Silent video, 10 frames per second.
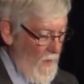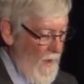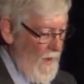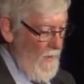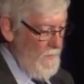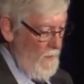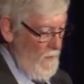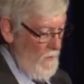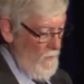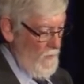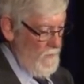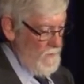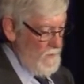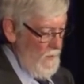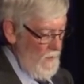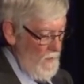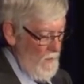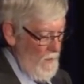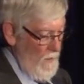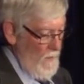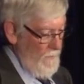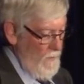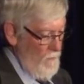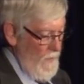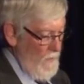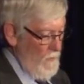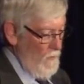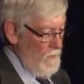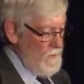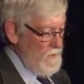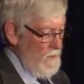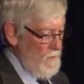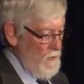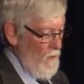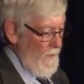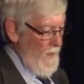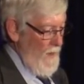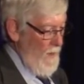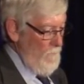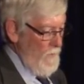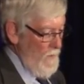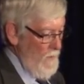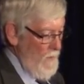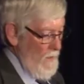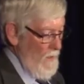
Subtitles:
And here you can see the wrinkles join up